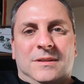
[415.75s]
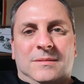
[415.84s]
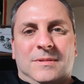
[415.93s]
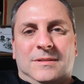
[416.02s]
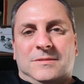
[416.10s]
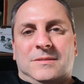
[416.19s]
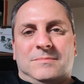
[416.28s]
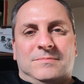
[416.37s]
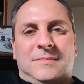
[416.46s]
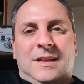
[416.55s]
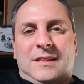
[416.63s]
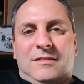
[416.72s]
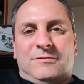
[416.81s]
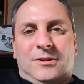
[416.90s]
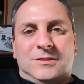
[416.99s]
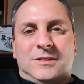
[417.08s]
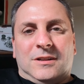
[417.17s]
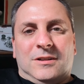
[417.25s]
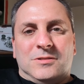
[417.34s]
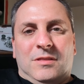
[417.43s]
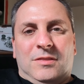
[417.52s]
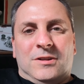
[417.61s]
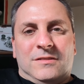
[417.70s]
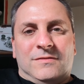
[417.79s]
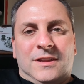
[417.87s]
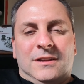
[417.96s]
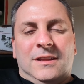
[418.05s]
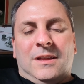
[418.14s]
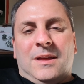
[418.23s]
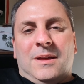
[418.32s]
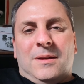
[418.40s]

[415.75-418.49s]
I mean, it's not that far. It's like 130 feet.